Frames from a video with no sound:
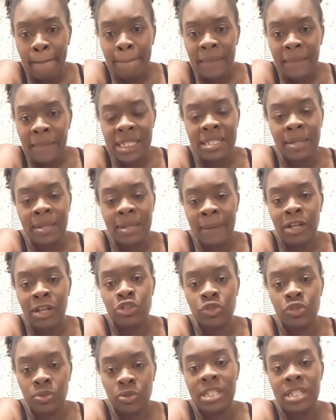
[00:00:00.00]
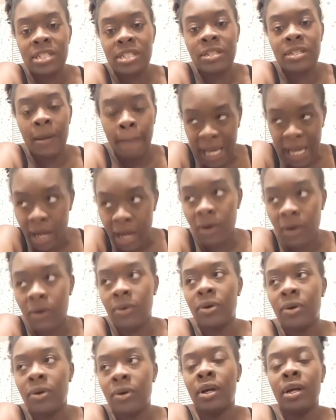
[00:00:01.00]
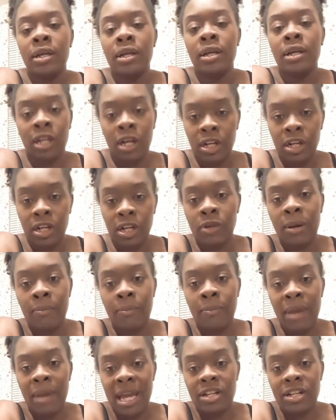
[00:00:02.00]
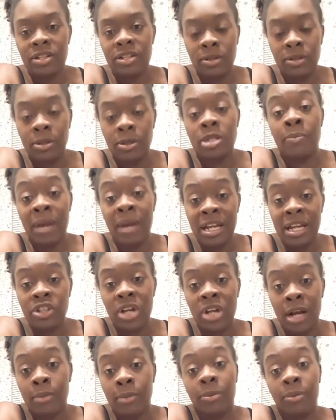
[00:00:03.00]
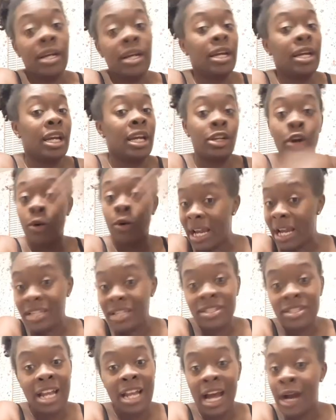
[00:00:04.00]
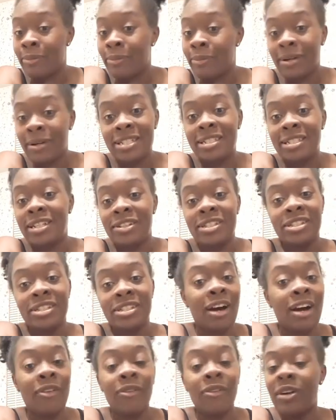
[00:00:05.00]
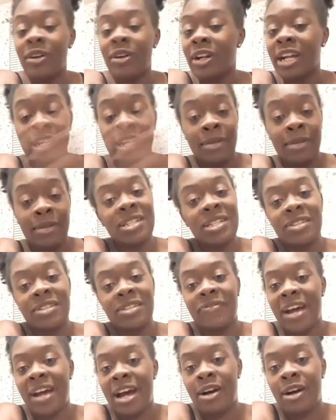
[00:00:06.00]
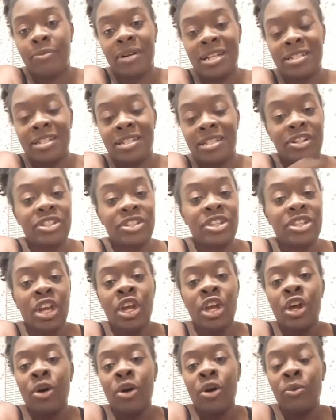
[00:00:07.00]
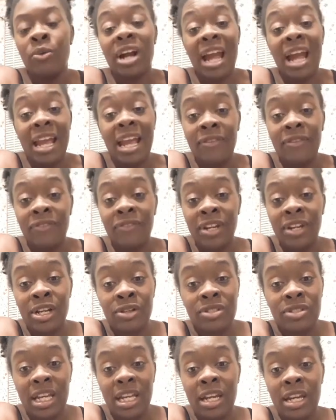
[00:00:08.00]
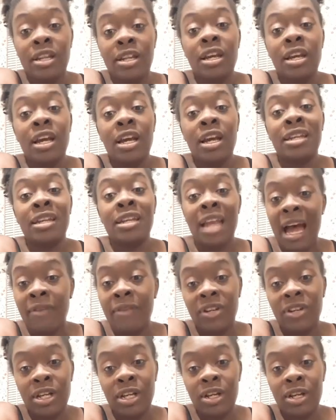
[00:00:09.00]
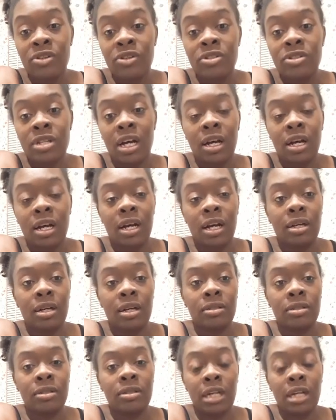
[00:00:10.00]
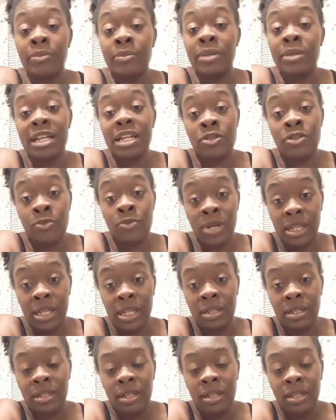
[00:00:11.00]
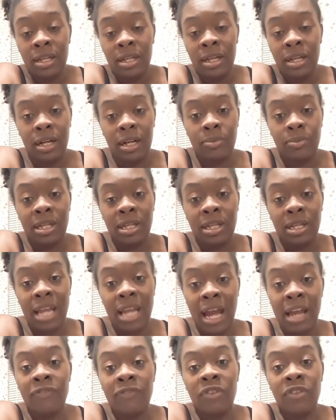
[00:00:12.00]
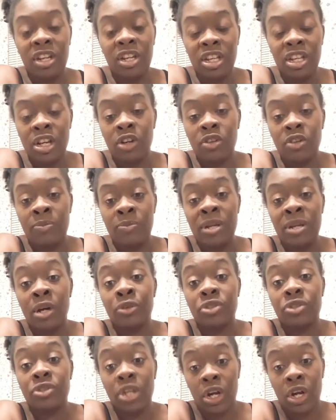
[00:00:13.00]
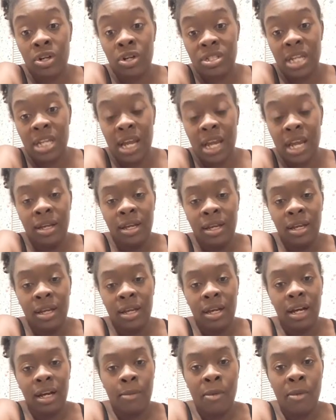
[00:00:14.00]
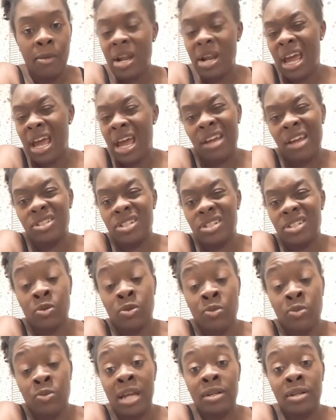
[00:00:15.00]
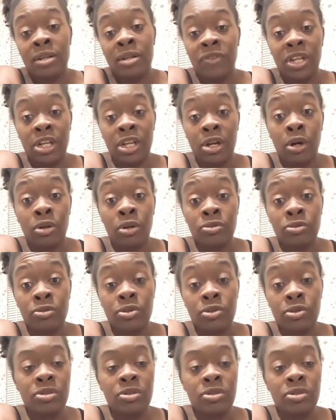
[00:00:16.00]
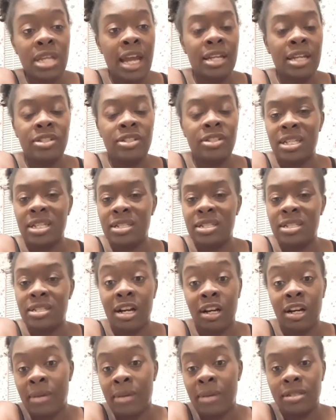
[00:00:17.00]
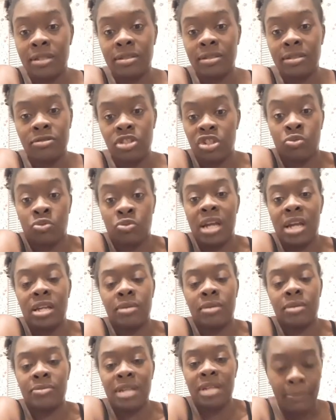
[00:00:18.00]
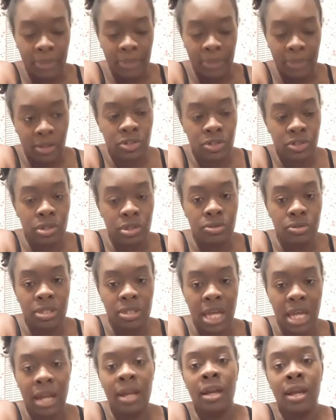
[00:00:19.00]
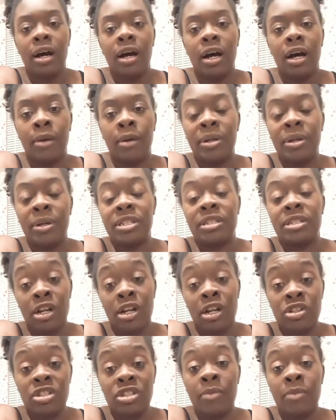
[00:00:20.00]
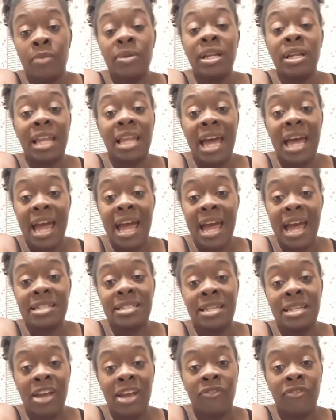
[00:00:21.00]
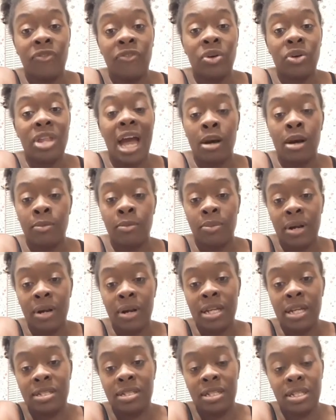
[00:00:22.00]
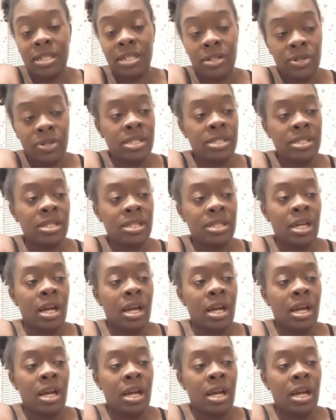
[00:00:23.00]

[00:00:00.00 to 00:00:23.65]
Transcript: It's about learning to manage your outbreak. And go back to the outbreak series, y'all. We're in the midst of our outbreak series. We are 8 videos in, 9 videos come next week. The 9th video will be on Thursday. I'm going to have just a random video on Tuesday, just talking about a just random topic on Tuesday. But Thursday will be the last day for the Outbreak series.